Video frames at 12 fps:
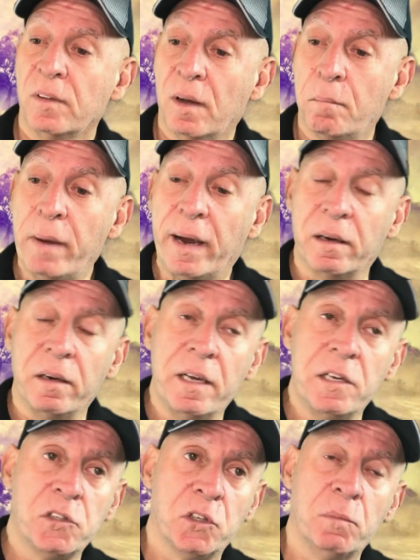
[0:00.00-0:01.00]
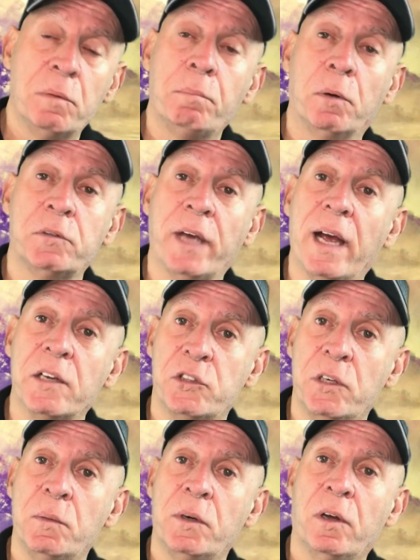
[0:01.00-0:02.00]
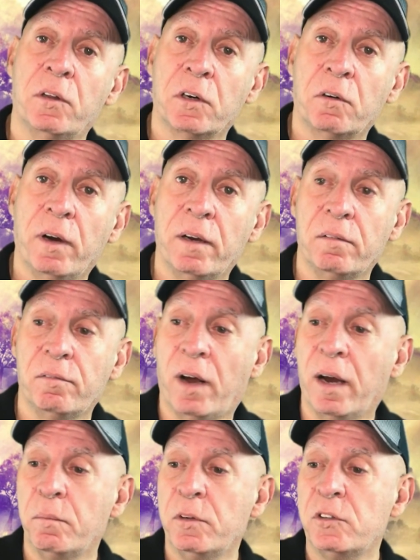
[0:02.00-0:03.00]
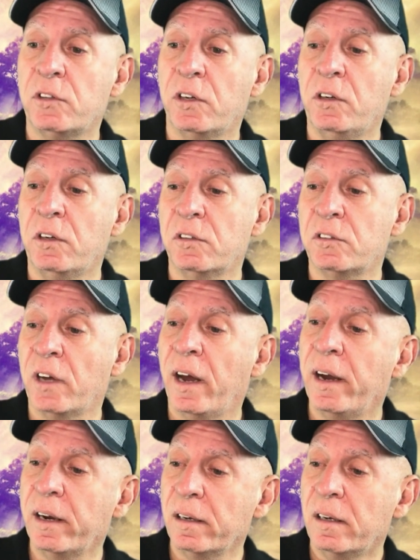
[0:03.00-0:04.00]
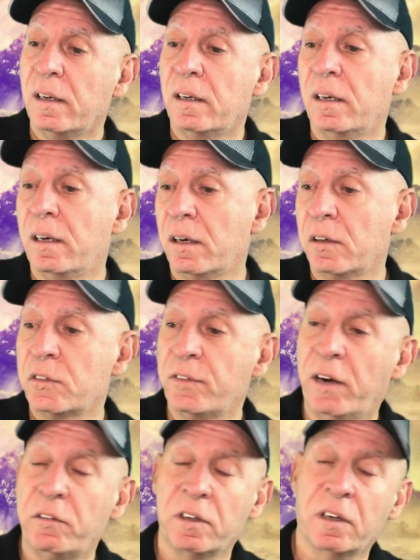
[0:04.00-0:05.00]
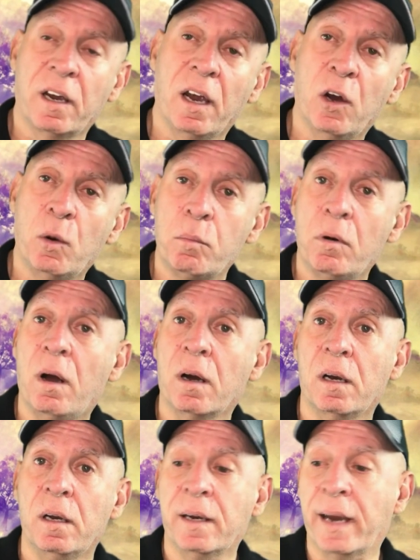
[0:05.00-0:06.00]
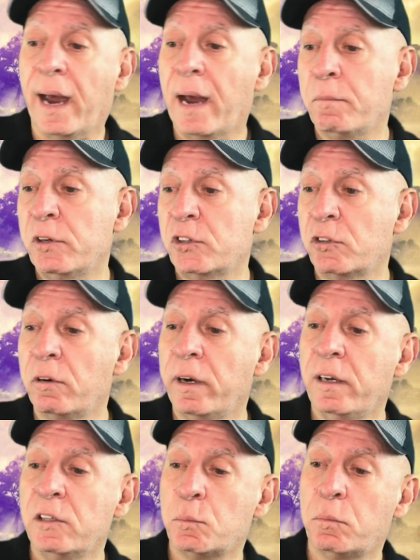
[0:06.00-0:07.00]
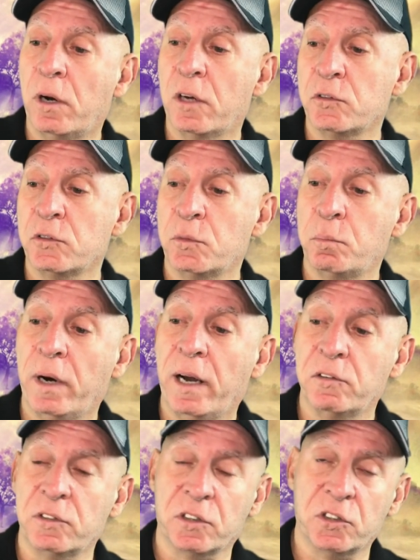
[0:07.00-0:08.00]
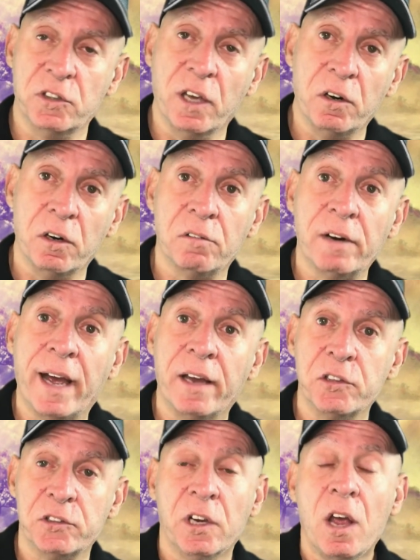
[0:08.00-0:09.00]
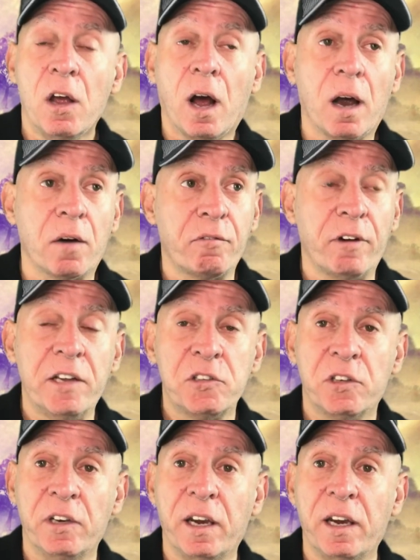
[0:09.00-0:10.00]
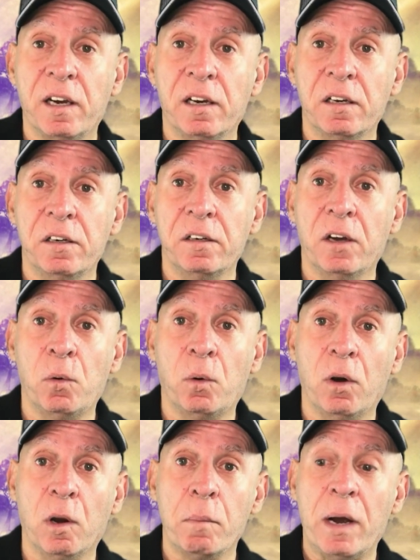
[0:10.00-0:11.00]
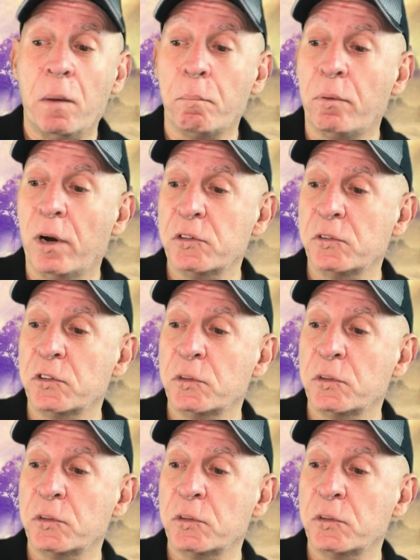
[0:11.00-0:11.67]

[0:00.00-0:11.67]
Magnesium and potassium and other great vitamins that you can take, and that's found in kale, broccoli, cabbage, greens, Brussels sprouts, etc. Radish. Our friends in England know all about Brussels